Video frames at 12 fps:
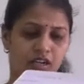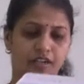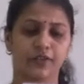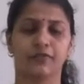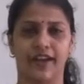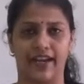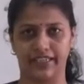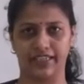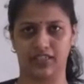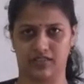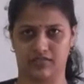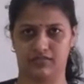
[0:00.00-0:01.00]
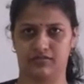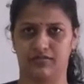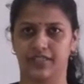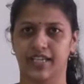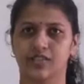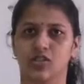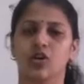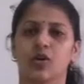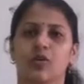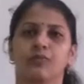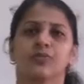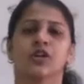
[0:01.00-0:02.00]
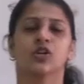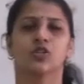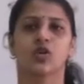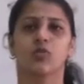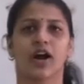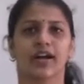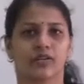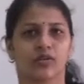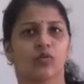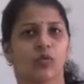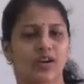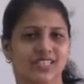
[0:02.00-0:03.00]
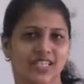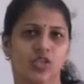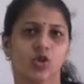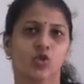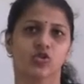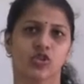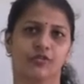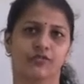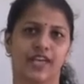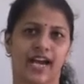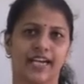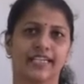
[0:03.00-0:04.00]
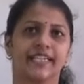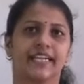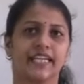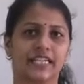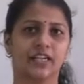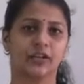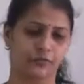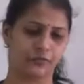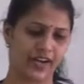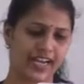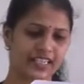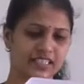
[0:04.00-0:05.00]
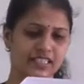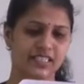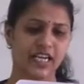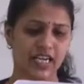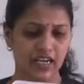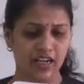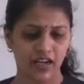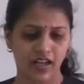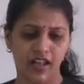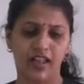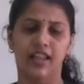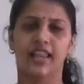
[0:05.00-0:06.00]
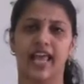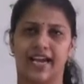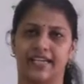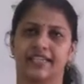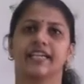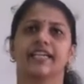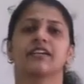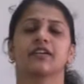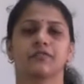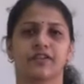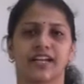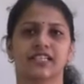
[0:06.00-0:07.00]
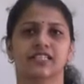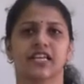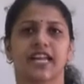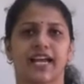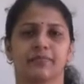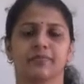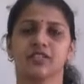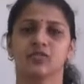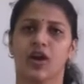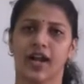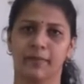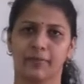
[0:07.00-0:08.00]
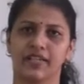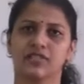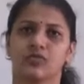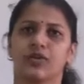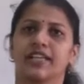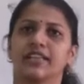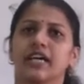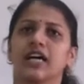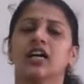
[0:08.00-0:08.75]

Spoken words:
reflector, yes or no? So what is the use of that? It reflects the light. It reflects the light means what happens when